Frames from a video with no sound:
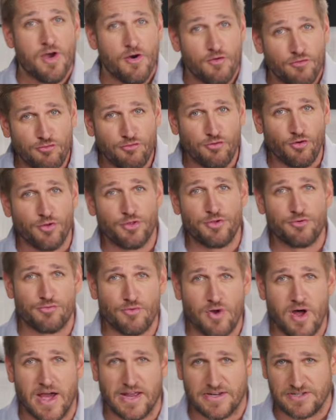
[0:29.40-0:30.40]
For the
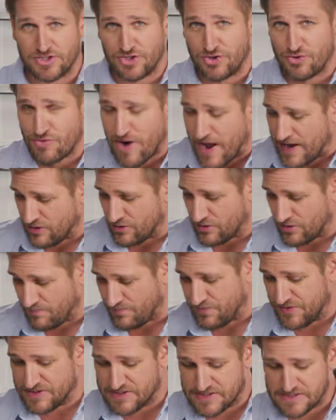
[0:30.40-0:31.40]
rind to crackle,
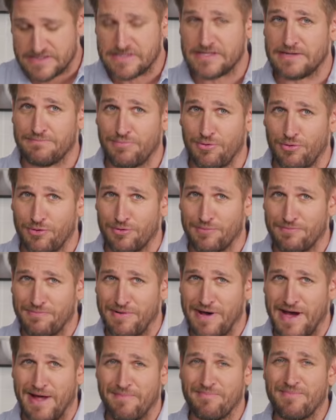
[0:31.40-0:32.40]
this is the important
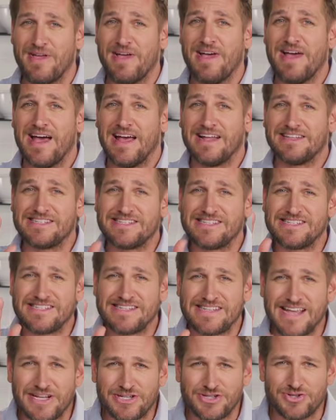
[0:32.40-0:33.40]
part. It's
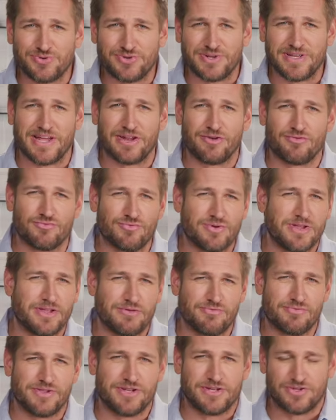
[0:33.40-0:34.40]
essential to get it
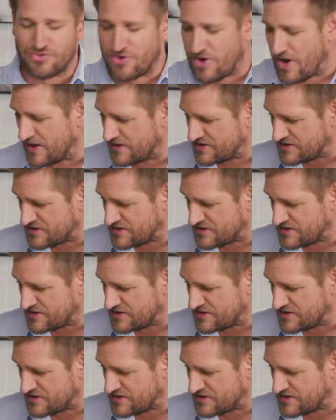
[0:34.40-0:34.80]
really, really dry.